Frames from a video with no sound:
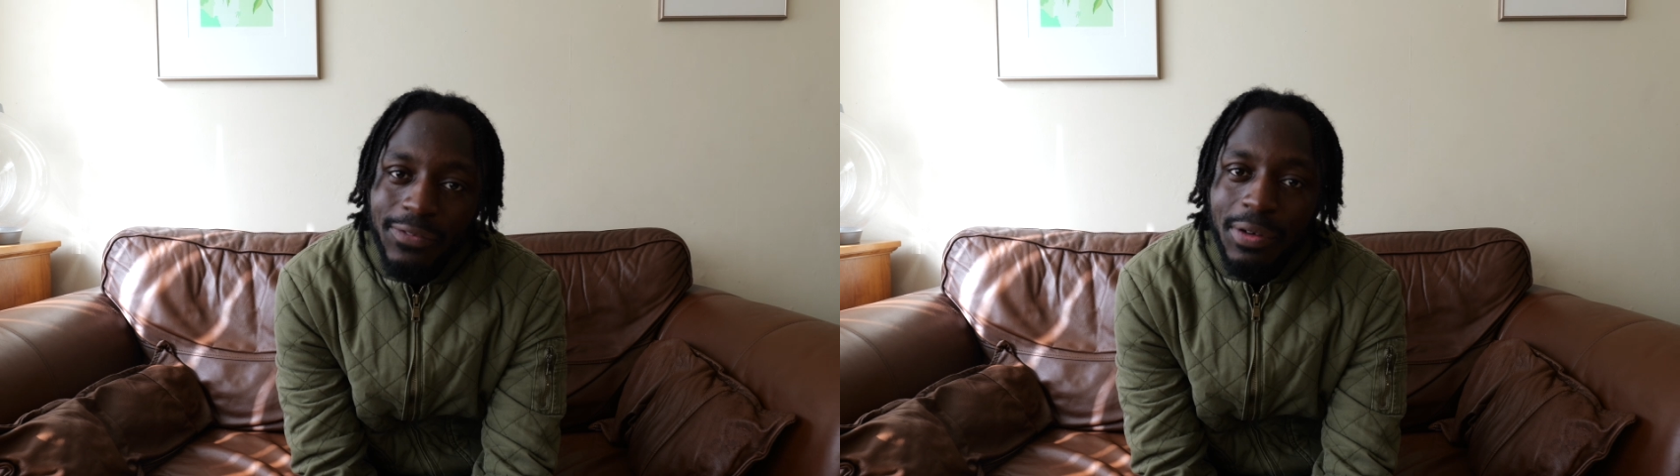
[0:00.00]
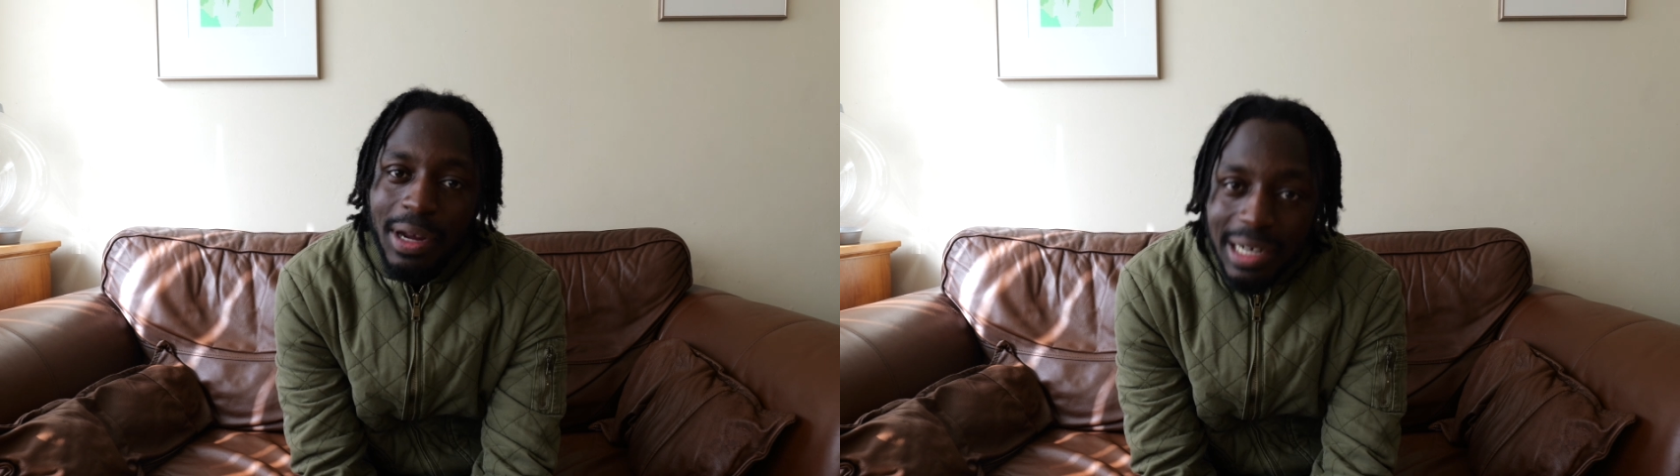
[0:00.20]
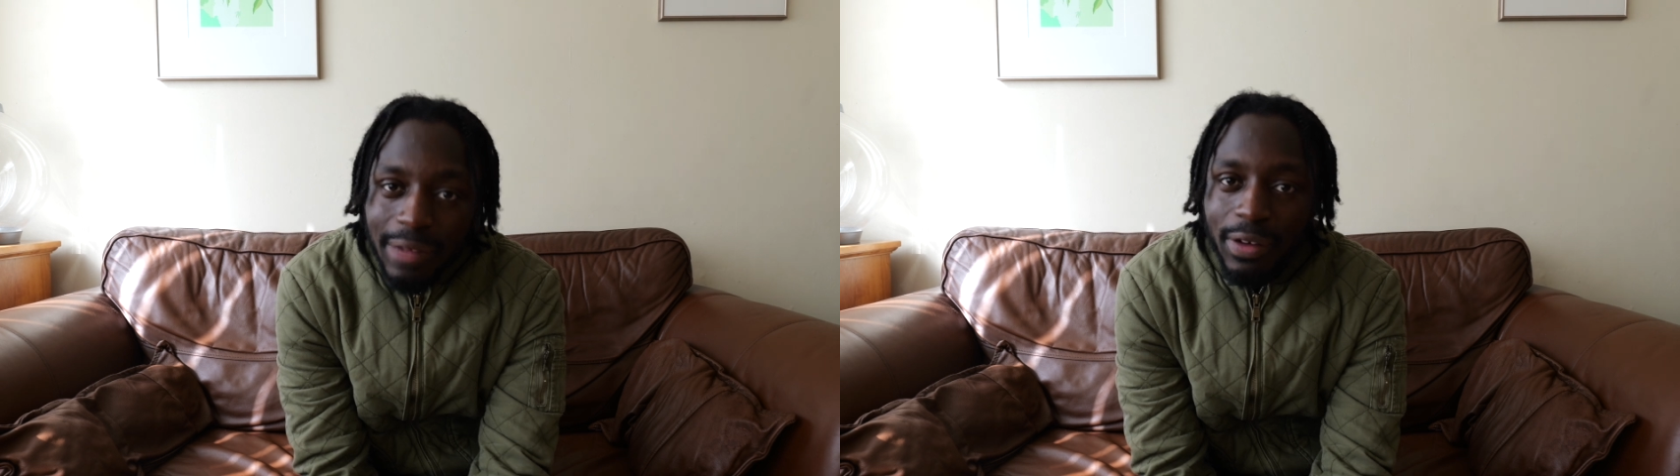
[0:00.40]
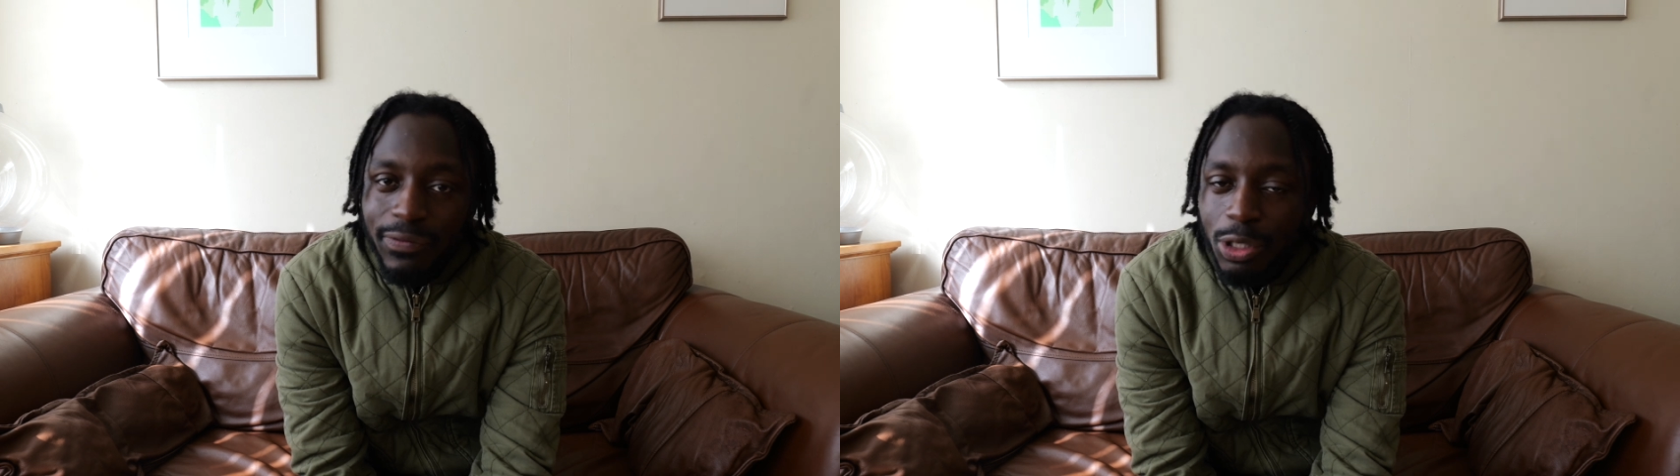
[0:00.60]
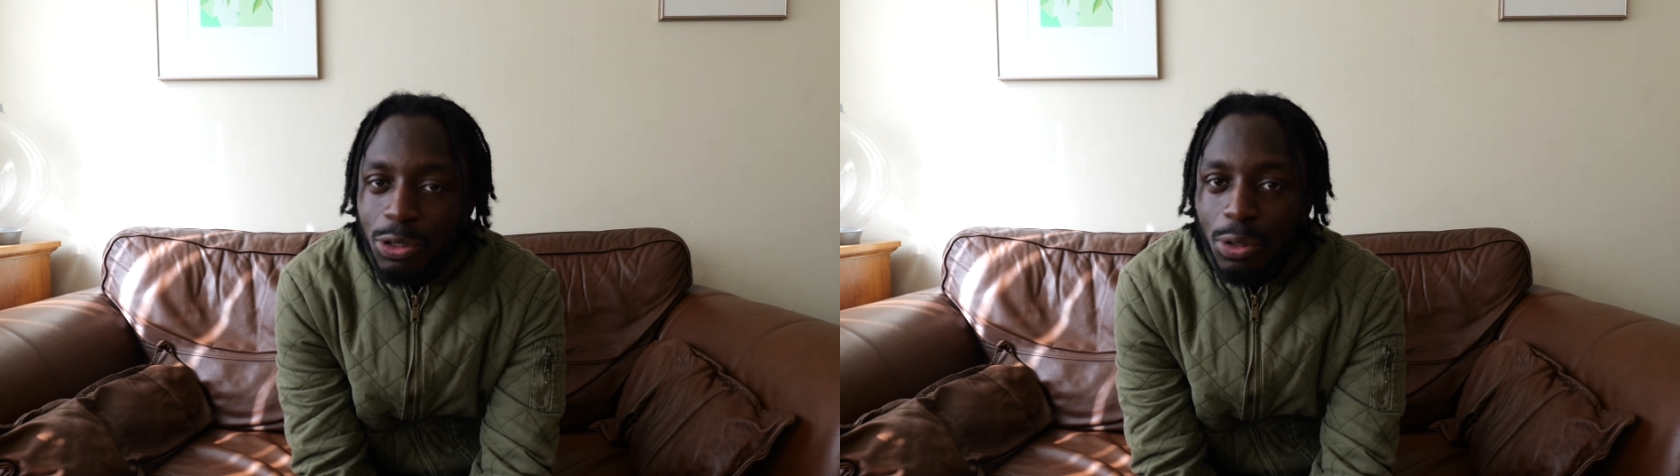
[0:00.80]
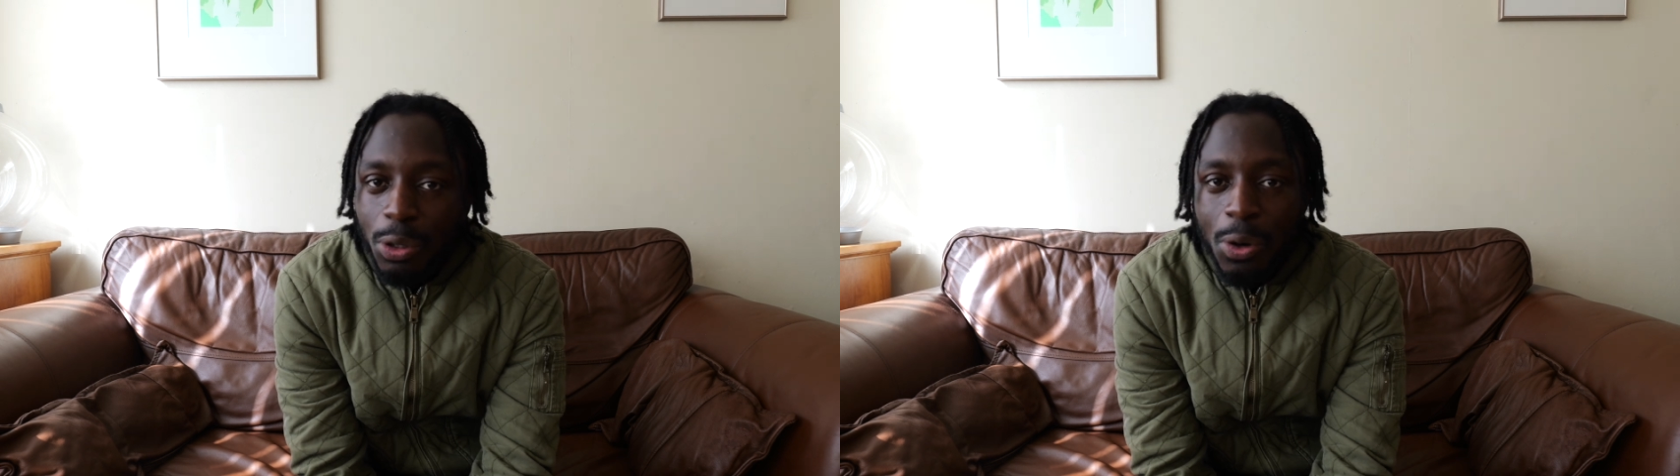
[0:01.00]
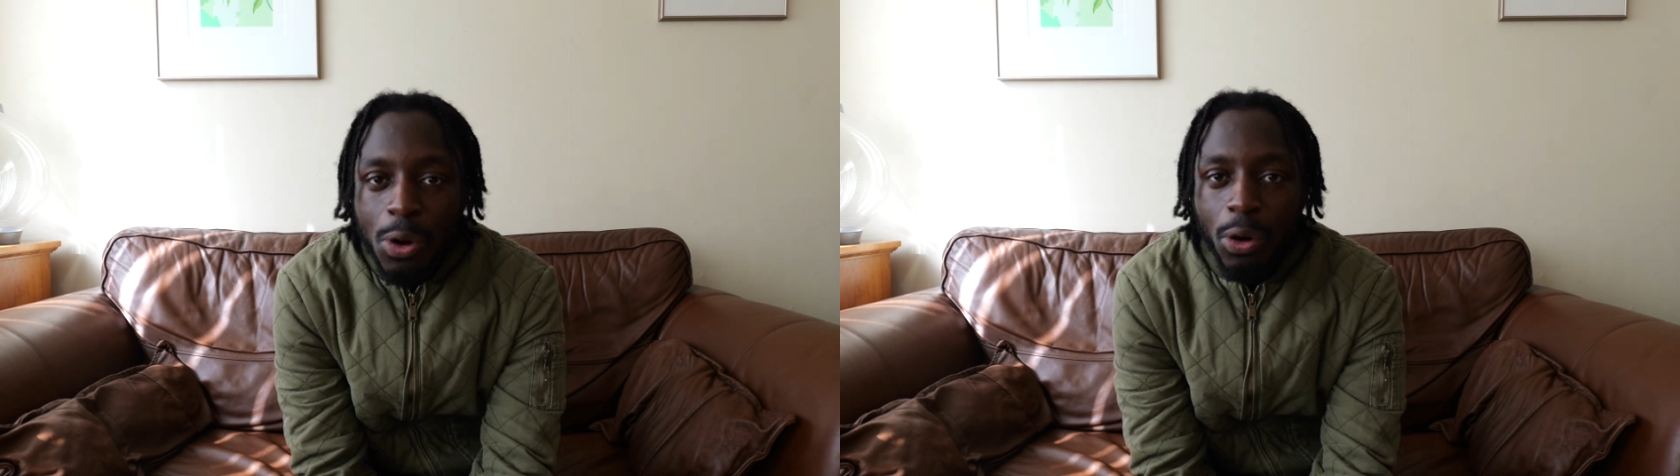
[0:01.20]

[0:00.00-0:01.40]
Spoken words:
for another video